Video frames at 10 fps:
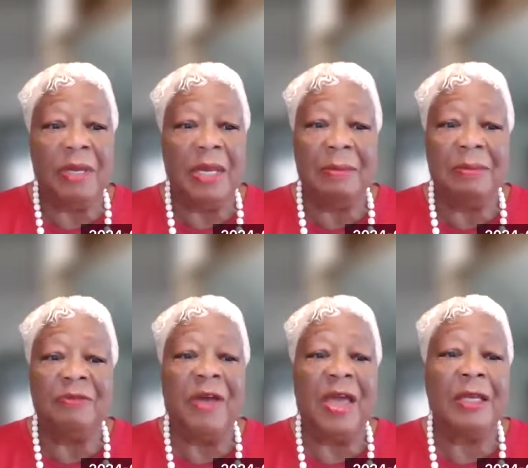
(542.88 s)
been able to
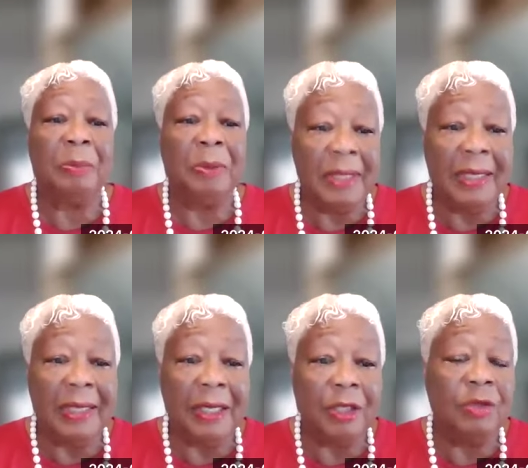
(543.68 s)
find a
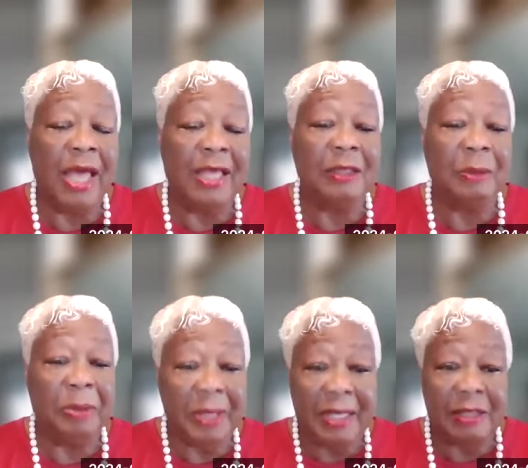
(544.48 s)
plan. You like the
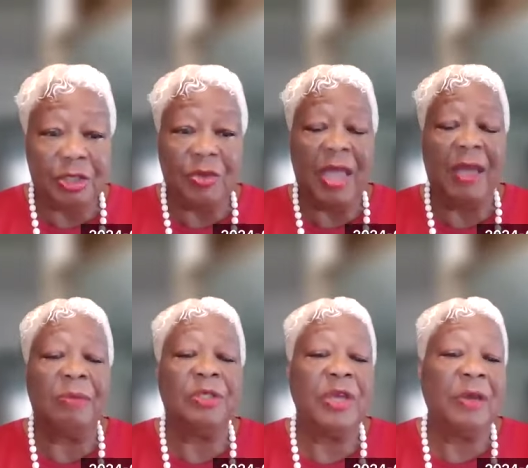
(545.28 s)
plan that you
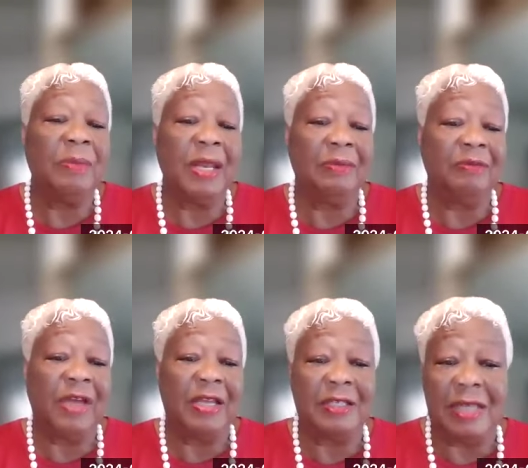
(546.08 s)
have, but you haven't been able to
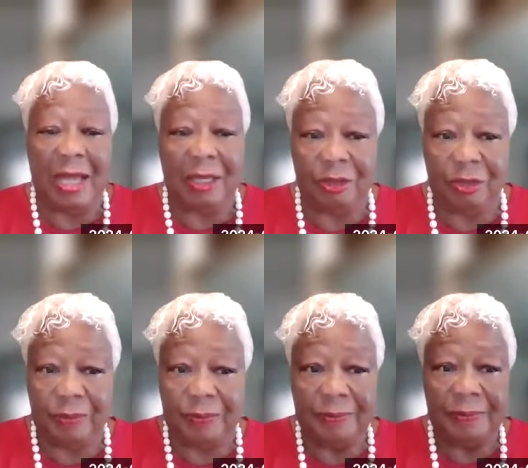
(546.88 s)
find a doctor.
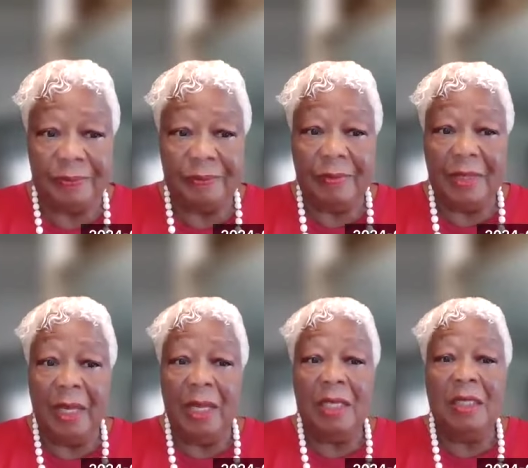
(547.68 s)

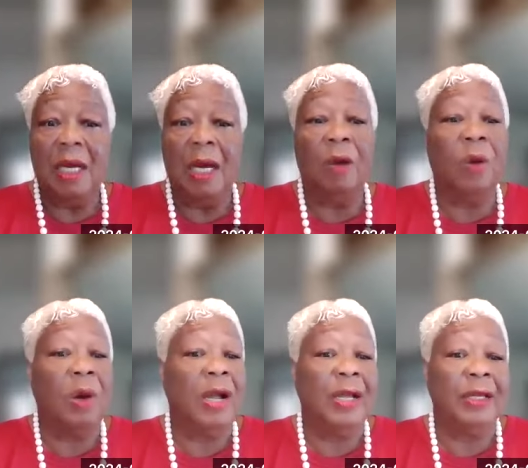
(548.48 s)

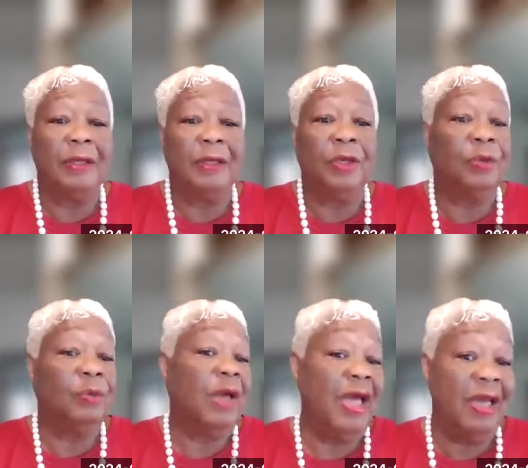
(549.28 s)
Or
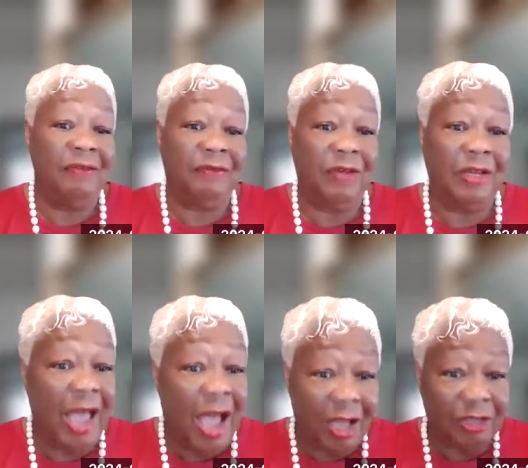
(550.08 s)
you have a
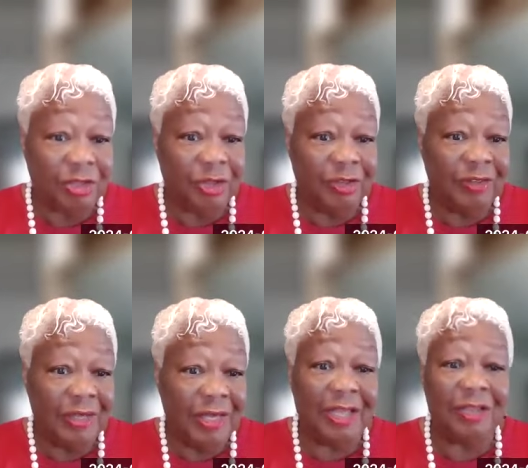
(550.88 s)
doctor
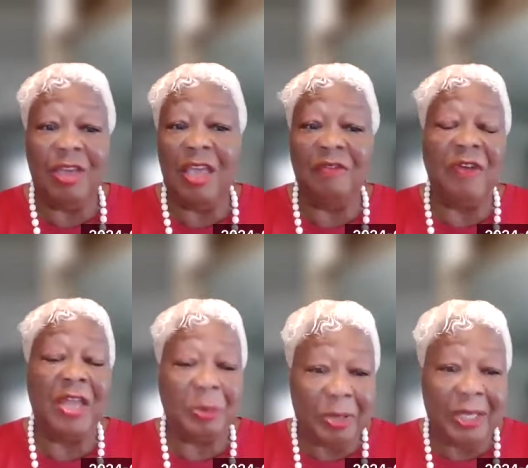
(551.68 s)
and you can't
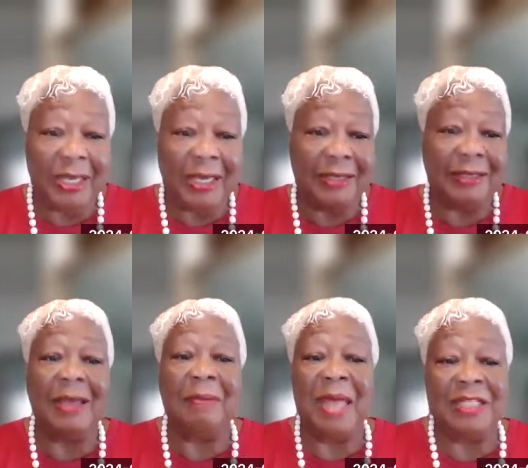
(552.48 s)
find a plan
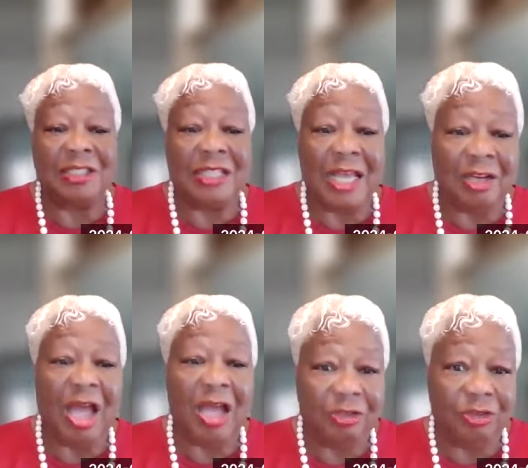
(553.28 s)
that matches that
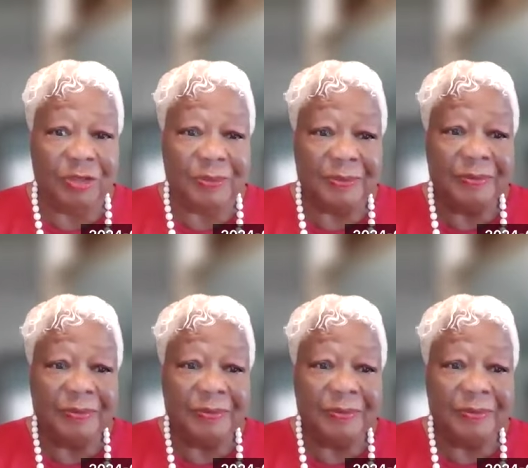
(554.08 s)
doctor.